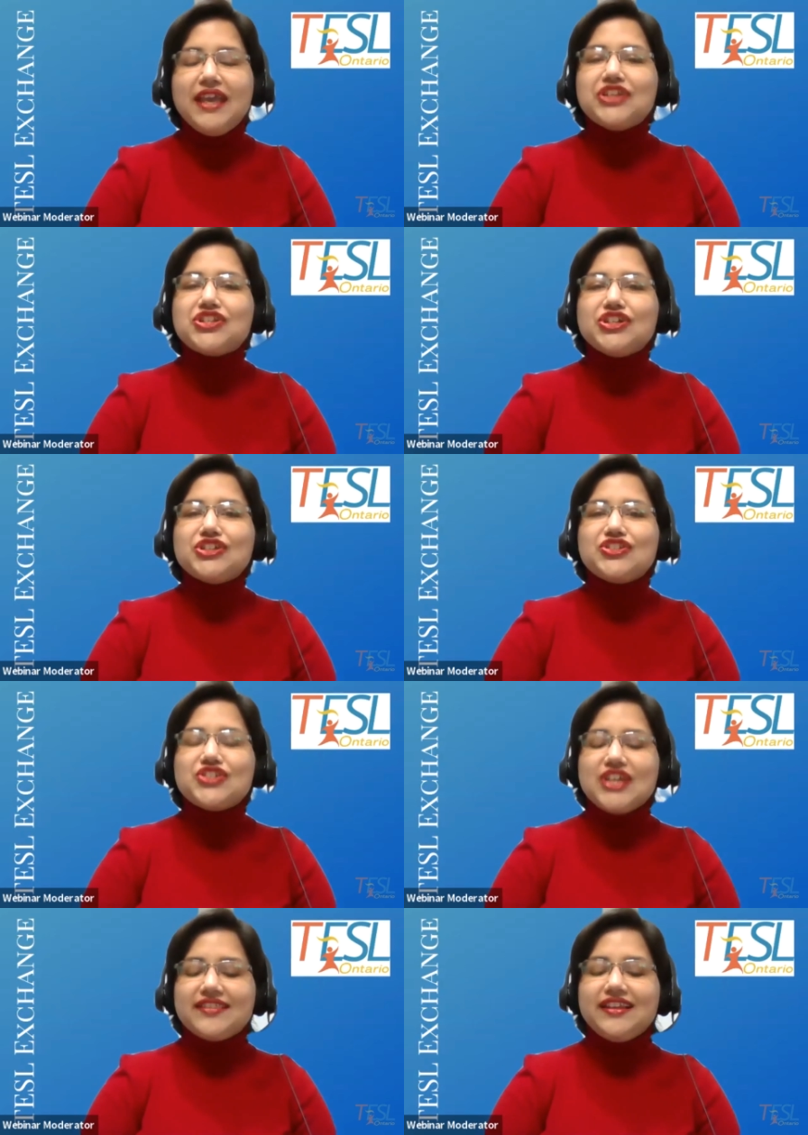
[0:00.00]
sure to
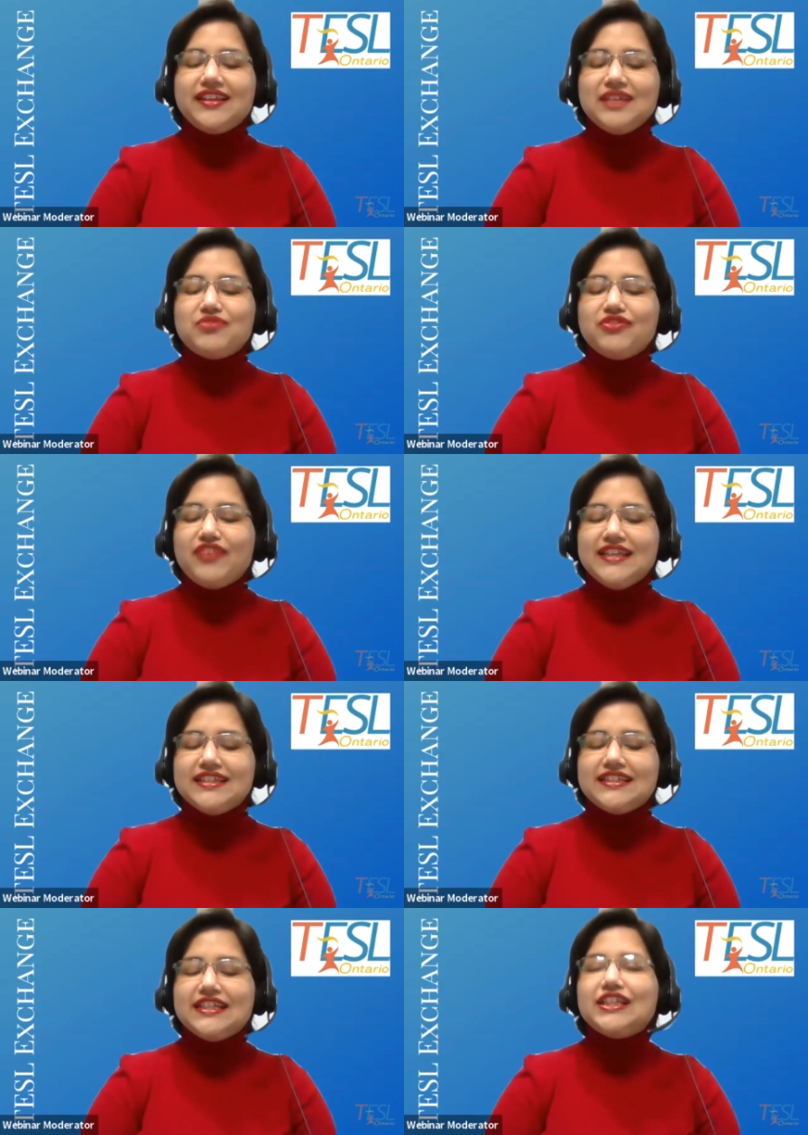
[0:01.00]
check the link
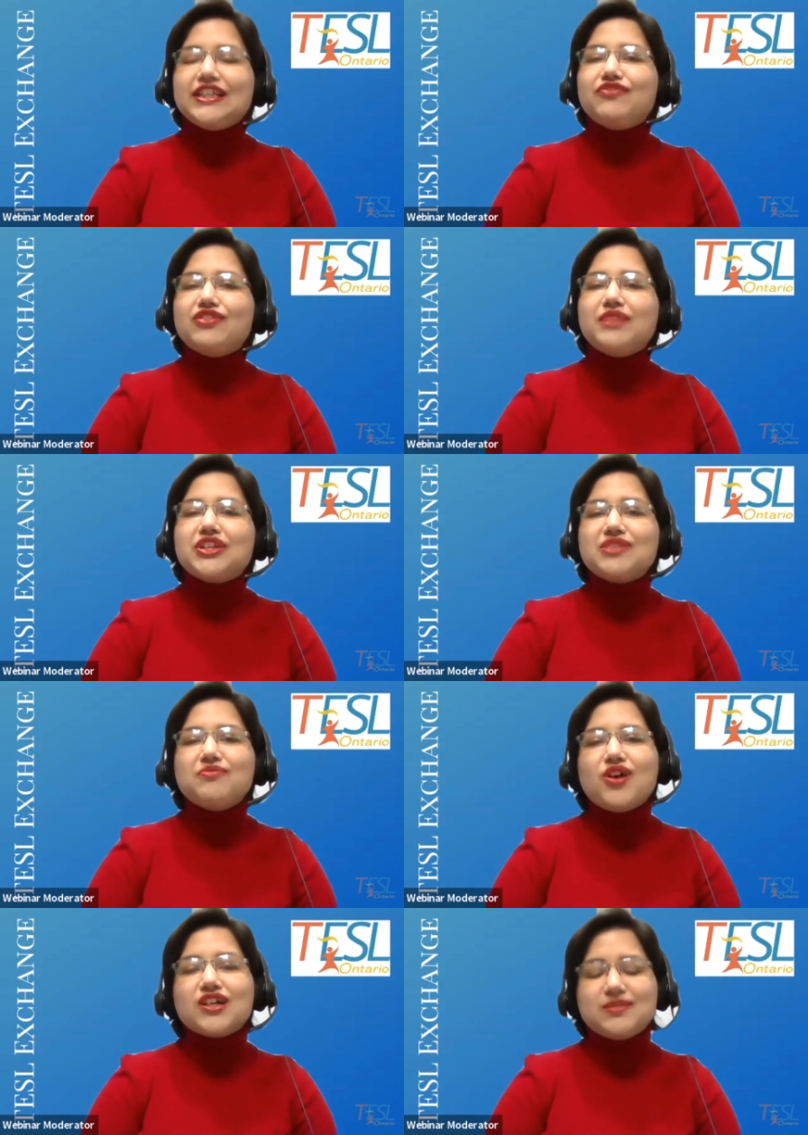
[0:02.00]
provided in the information
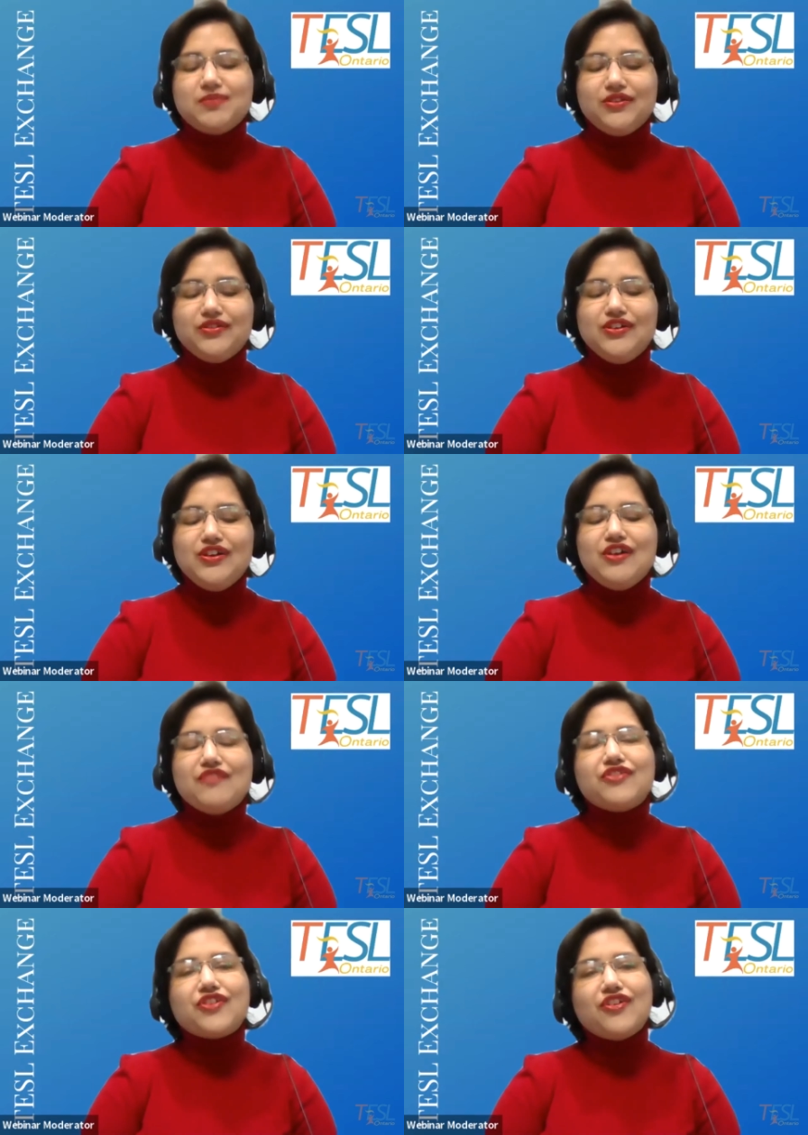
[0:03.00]
box below
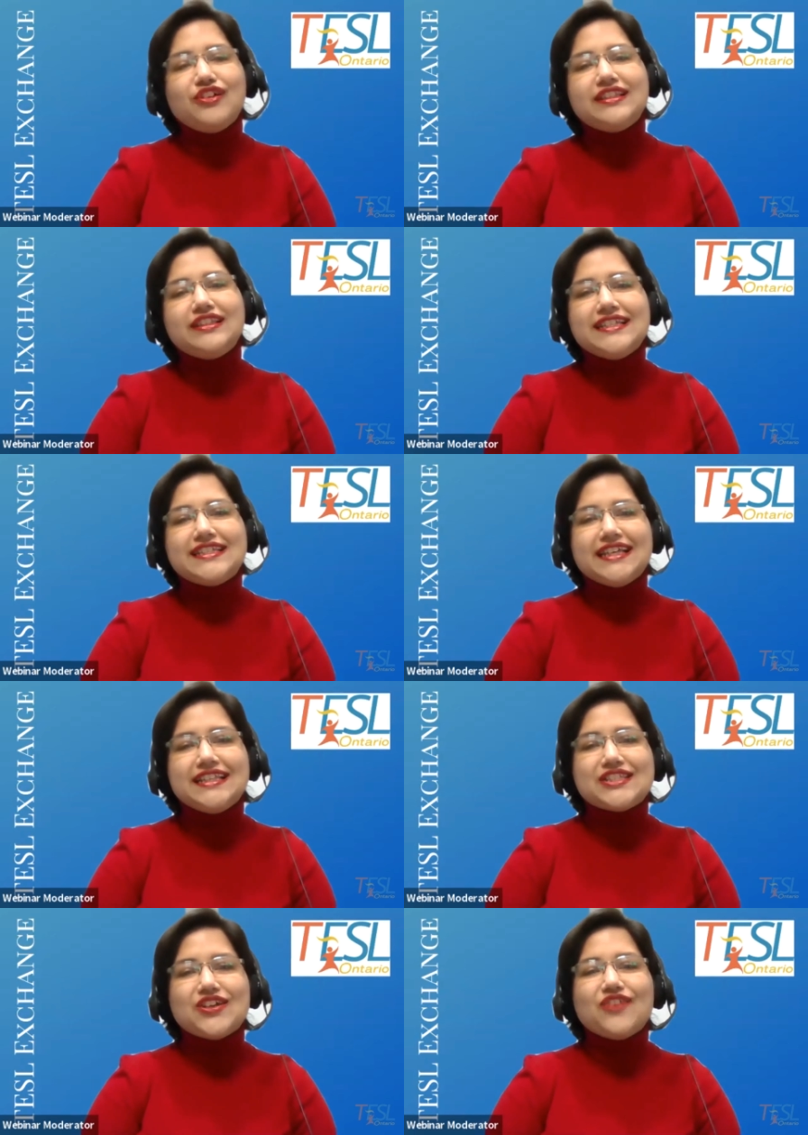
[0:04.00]
for all the
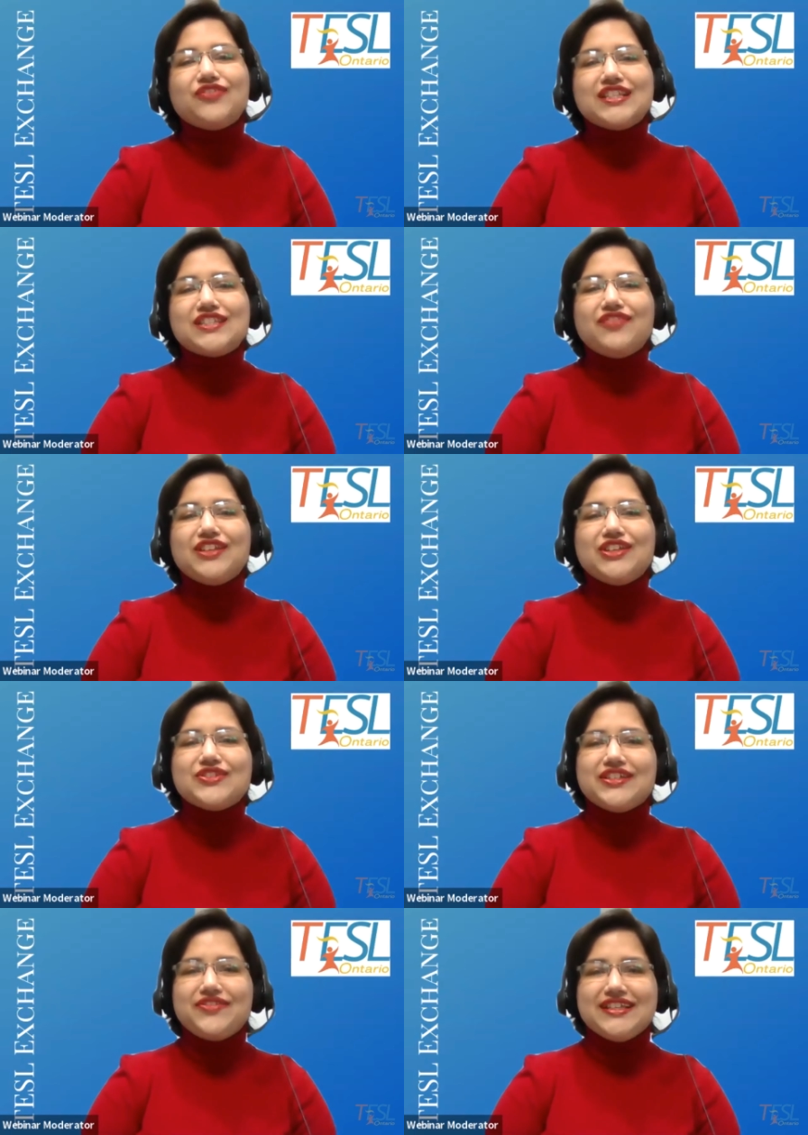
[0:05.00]
details of this video
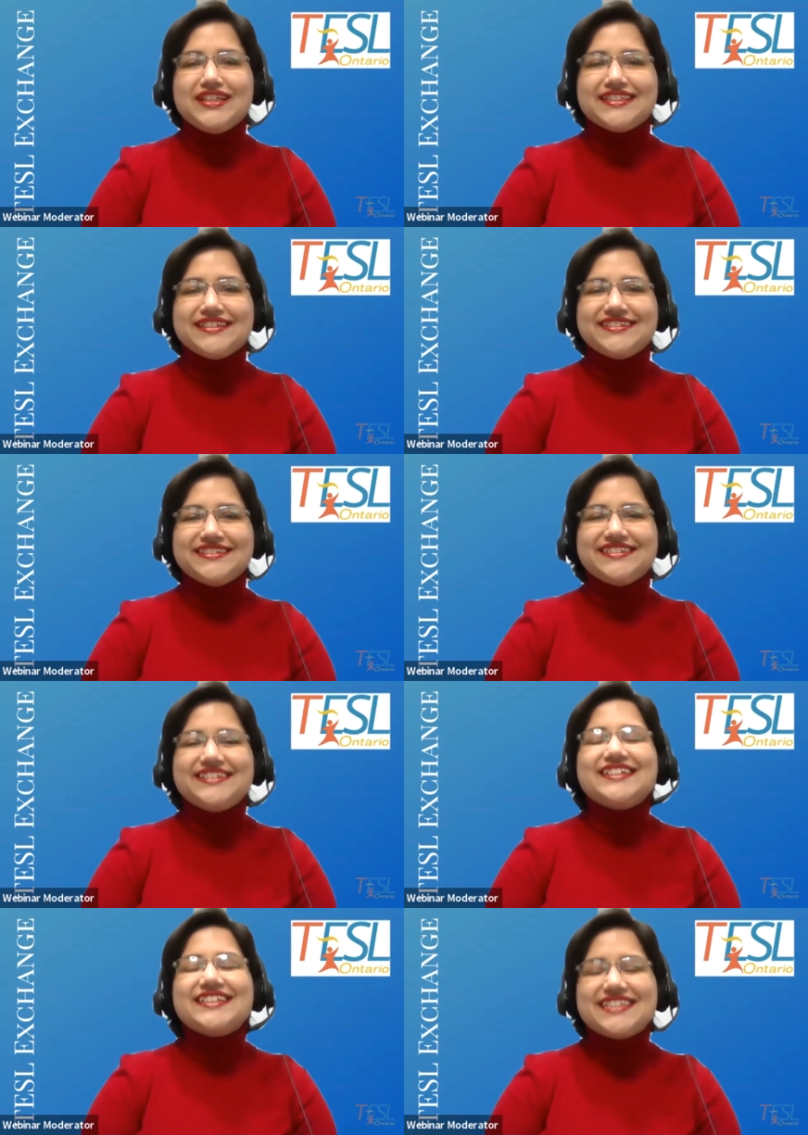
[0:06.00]
series.
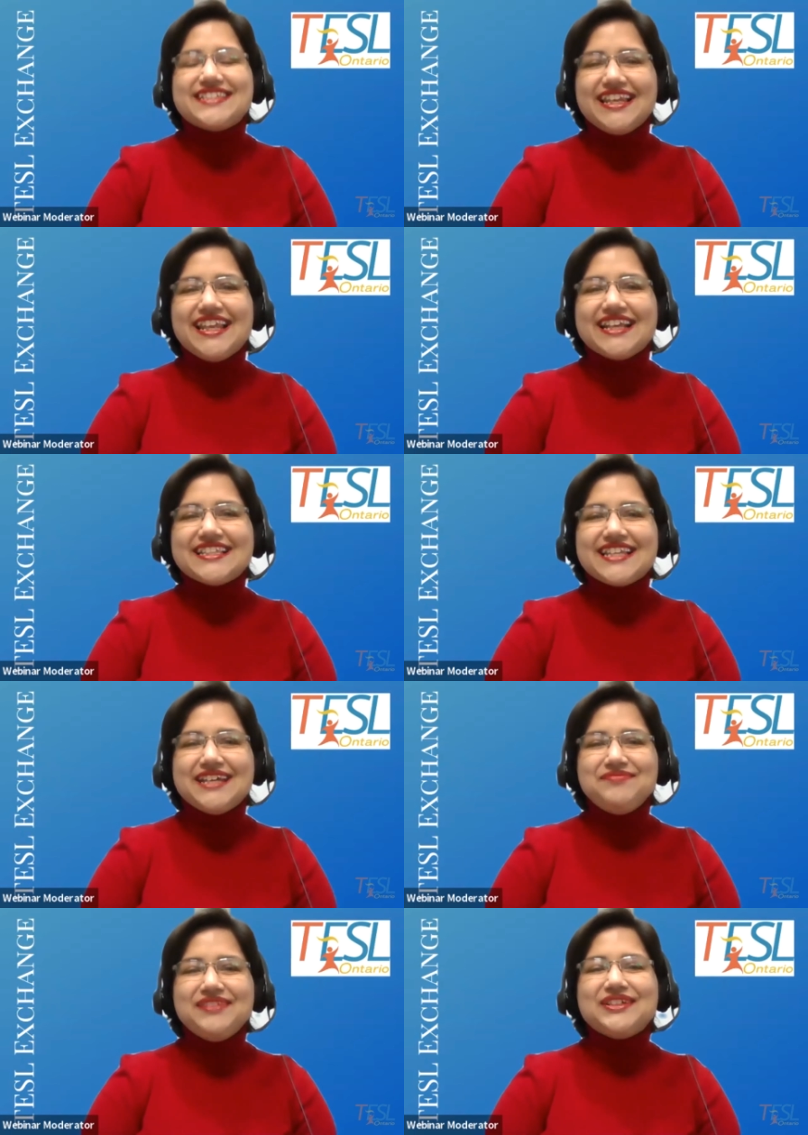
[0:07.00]
Till next time,
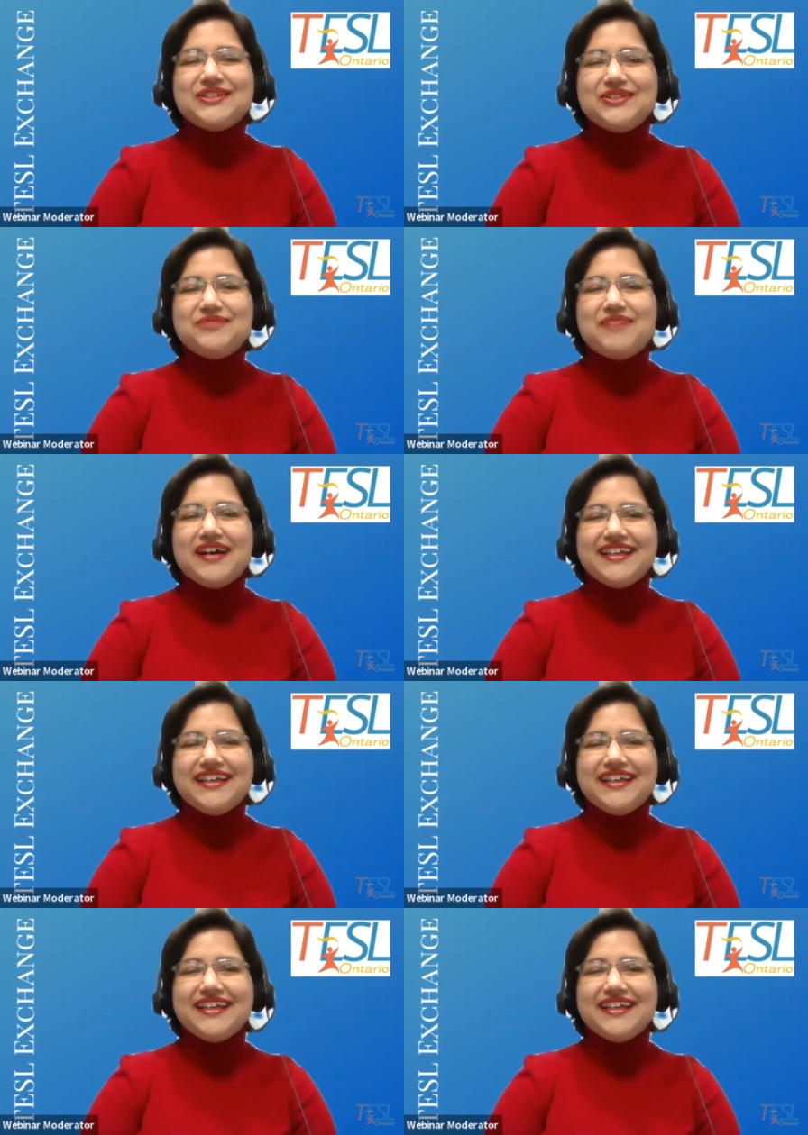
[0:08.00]
goodbye.